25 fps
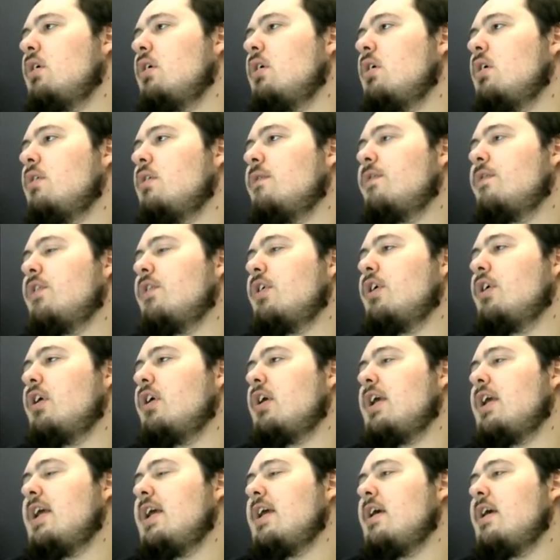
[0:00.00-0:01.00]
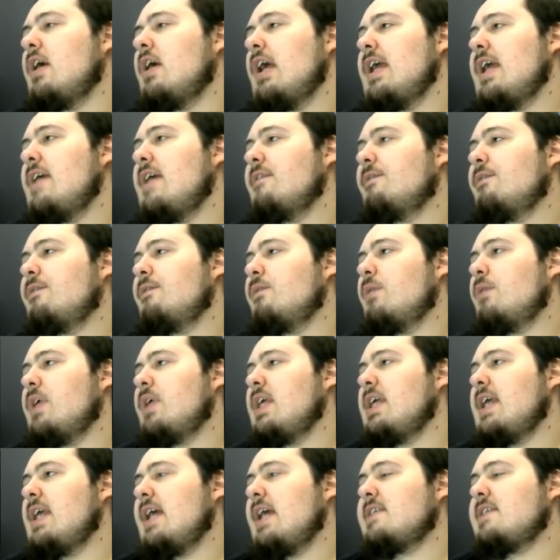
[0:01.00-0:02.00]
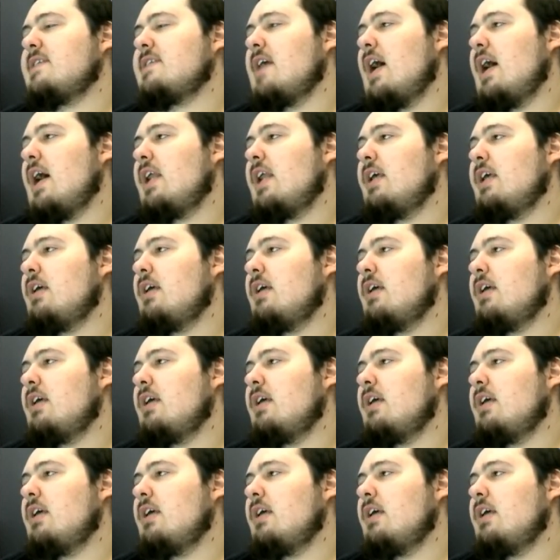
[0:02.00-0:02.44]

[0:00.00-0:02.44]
For if he gets a hot hit.